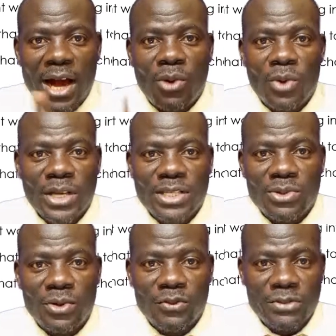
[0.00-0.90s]
are
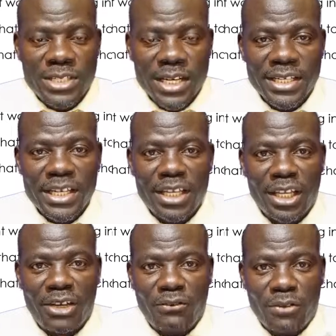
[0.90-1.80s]
ways of
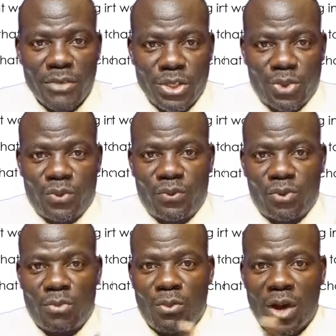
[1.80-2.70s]
sending information
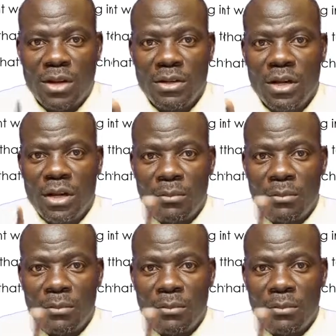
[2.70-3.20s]
from one